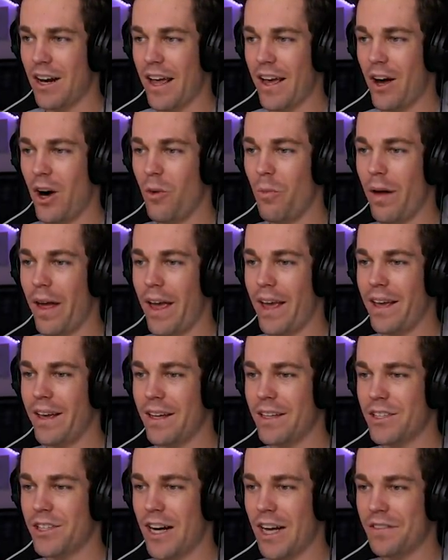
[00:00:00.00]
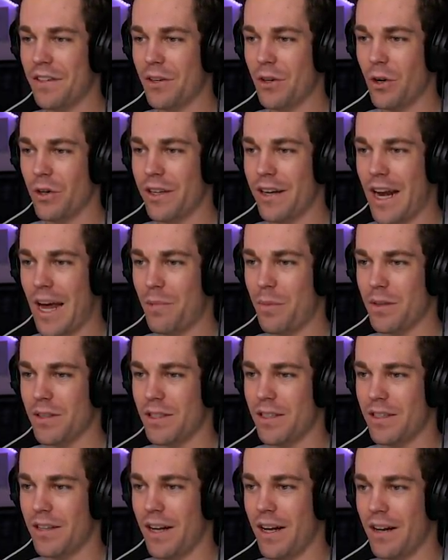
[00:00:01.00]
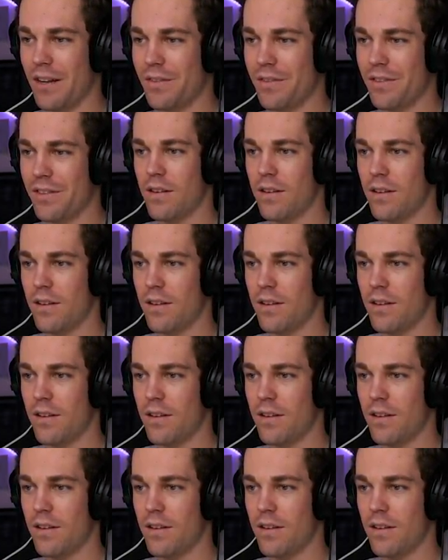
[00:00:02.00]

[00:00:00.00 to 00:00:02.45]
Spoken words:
I hope 8 enchanted golden apples is enough.